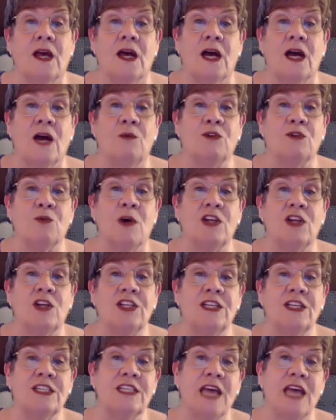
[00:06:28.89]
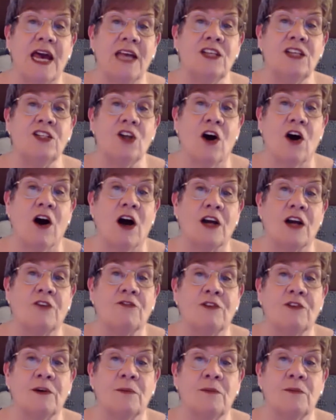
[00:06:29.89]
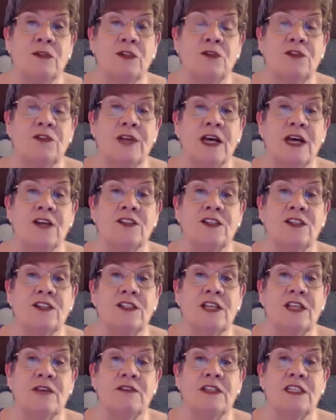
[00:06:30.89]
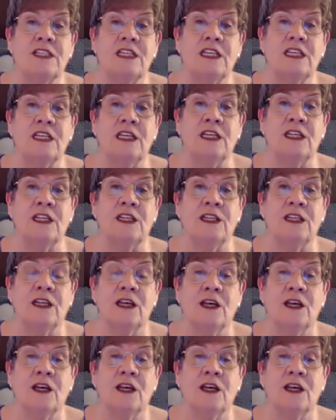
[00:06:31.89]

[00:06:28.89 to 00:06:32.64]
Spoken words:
I was watching a TED Talk from 2017